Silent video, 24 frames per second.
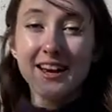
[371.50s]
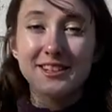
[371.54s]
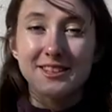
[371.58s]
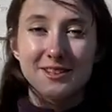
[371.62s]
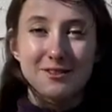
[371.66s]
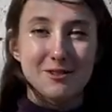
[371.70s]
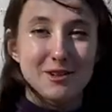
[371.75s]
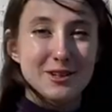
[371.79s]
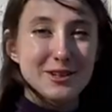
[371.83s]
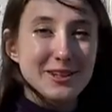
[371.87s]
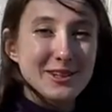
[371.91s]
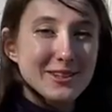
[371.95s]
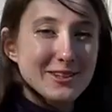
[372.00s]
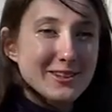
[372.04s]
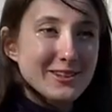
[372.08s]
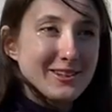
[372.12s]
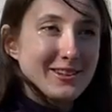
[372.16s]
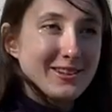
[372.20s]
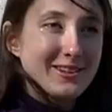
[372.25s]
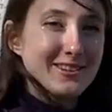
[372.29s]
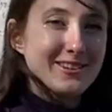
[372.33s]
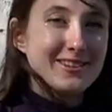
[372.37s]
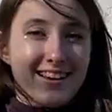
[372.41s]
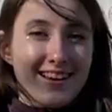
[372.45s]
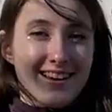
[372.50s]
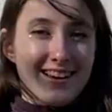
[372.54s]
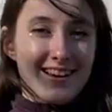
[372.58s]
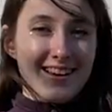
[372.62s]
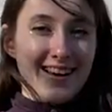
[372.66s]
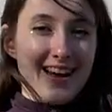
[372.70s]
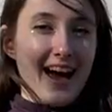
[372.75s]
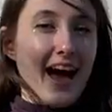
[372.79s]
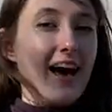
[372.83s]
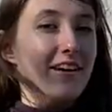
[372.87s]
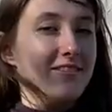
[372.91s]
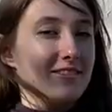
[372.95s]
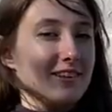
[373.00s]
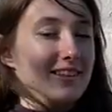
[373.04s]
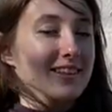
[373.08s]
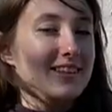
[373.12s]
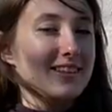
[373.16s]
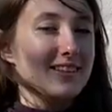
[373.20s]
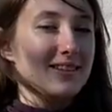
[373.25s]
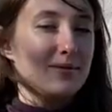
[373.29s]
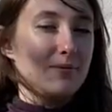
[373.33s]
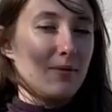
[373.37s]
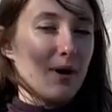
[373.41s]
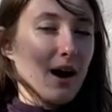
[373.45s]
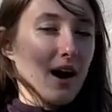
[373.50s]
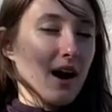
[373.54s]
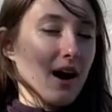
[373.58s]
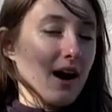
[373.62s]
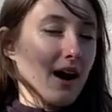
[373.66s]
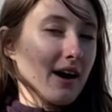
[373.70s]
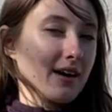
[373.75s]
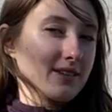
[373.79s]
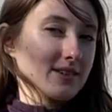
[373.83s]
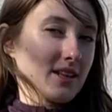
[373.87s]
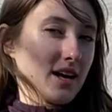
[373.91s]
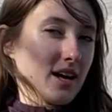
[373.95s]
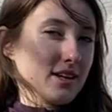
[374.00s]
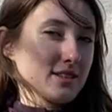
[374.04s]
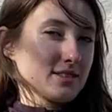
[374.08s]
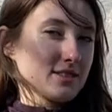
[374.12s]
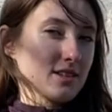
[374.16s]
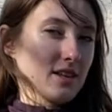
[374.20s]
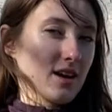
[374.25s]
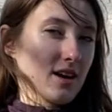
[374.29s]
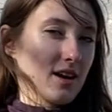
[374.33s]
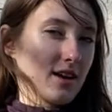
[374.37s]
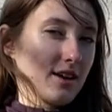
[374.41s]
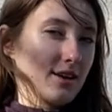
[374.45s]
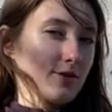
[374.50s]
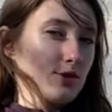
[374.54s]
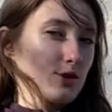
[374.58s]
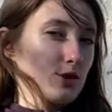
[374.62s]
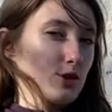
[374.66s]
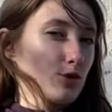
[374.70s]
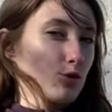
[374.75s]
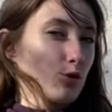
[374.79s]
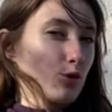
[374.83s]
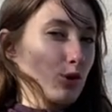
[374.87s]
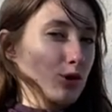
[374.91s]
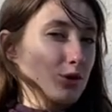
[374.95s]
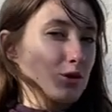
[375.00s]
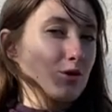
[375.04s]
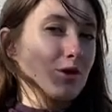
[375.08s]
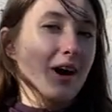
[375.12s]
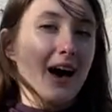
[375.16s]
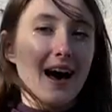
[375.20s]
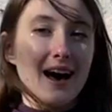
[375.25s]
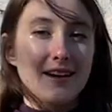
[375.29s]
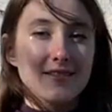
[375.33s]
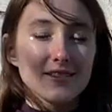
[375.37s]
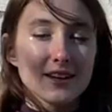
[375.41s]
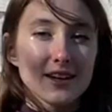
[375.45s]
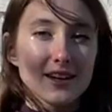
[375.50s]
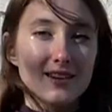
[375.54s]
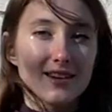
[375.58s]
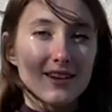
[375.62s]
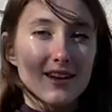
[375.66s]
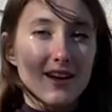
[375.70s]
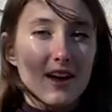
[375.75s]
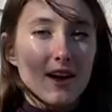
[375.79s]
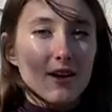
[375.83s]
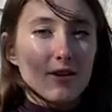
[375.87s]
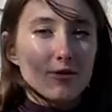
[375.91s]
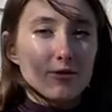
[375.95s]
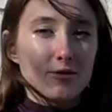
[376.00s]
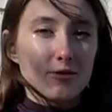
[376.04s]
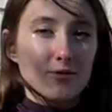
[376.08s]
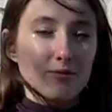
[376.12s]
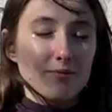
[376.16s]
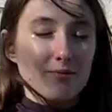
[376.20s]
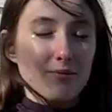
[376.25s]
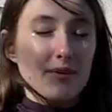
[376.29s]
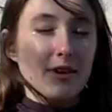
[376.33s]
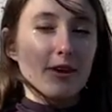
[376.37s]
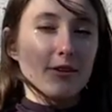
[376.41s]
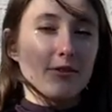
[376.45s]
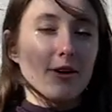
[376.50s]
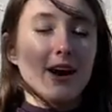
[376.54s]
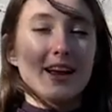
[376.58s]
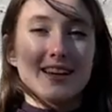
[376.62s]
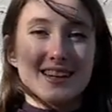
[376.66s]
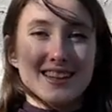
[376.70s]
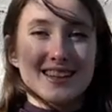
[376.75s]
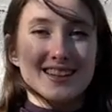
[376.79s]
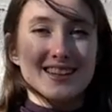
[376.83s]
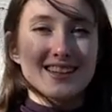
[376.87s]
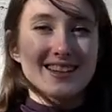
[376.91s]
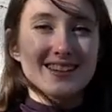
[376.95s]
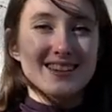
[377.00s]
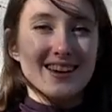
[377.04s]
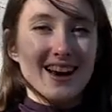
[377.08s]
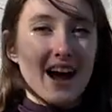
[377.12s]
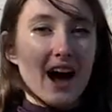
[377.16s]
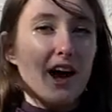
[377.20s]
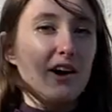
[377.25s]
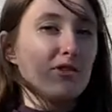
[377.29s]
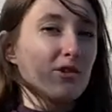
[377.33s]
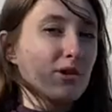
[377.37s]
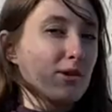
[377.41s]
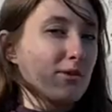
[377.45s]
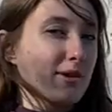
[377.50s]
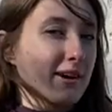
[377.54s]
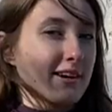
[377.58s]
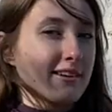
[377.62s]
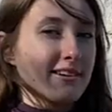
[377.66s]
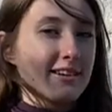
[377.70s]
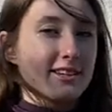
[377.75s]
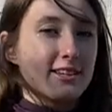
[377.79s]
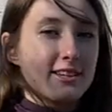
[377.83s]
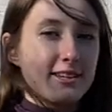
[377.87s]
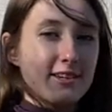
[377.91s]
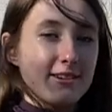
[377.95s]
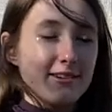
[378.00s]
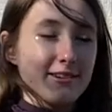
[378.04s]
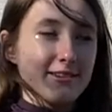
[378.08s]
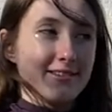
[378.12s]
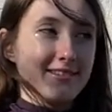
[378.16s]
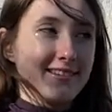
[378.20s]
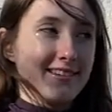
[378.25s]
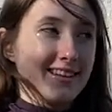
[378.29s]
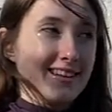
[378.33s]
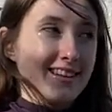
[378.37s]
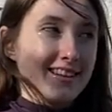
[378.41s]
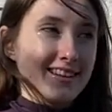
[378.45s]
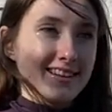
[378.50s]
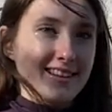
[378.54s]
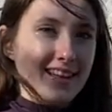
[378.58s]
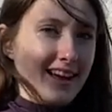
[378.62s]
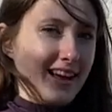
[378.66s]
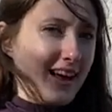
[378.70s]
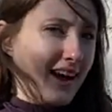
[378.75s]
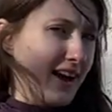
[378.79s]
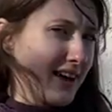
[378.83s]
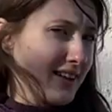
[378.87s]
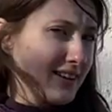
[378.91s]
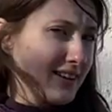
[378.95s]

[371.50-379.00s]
she wanted to uh, have it, but I said that if she want to have it, if I need it, I will wear it too. Like I